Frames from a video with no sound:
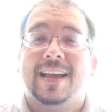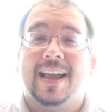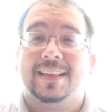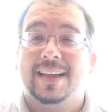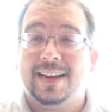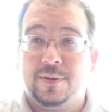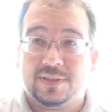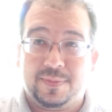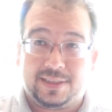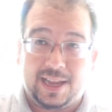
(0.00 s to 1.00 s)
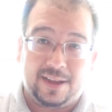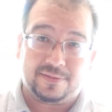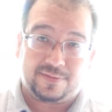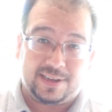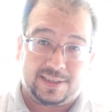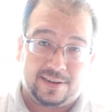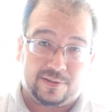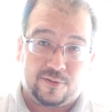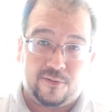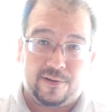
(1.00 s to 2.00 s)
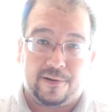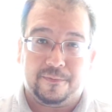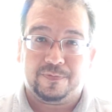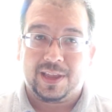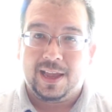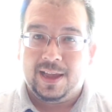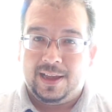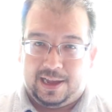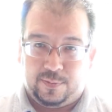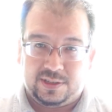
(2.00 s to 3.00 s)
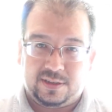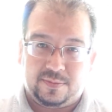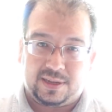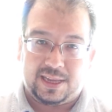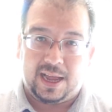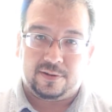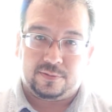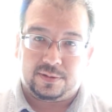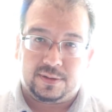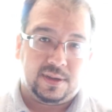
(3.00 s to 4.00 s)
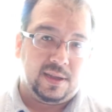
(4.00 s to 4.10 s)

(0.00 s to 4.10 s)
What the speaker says: And then there was a McDonald's right there in the corner. I went to the McDonald's.